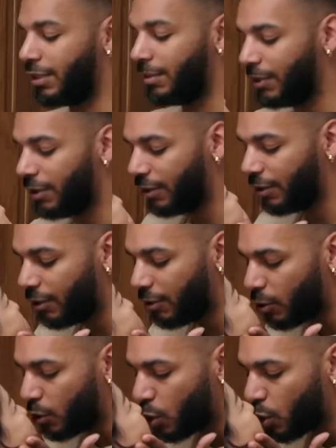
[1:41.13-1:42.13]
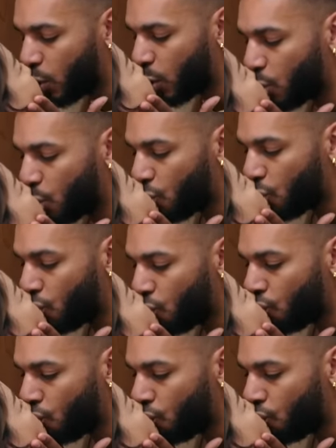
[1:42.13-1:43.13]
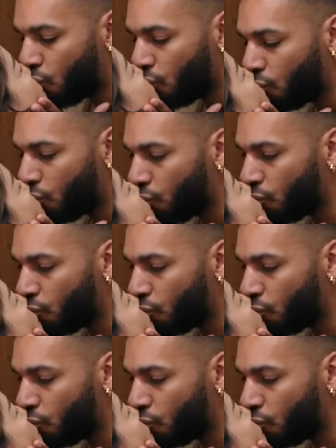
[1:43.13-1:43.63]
but if he hurts me, it,